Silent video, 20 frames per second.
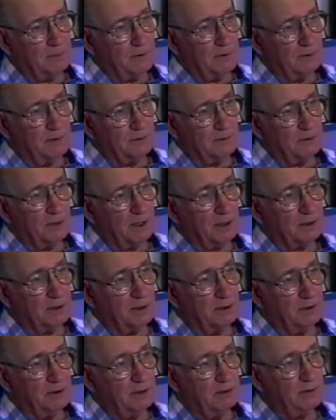it looked like a
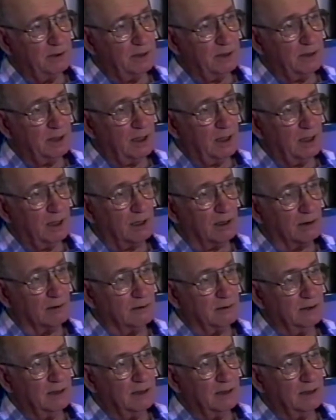new guitar.